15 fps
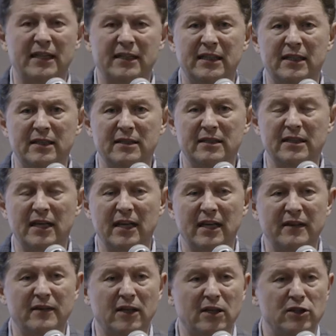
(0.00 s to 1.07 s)
ideas,
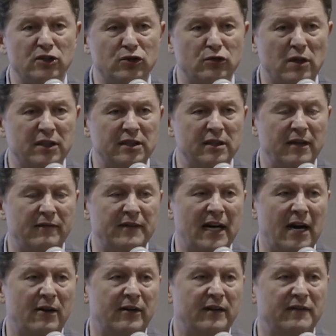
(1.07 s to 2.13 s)
in the construction of
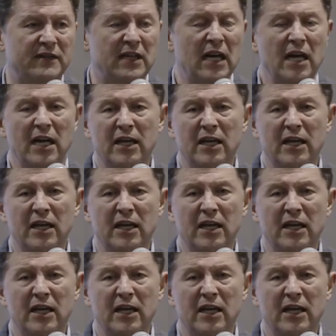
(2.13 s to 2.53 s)
narratives,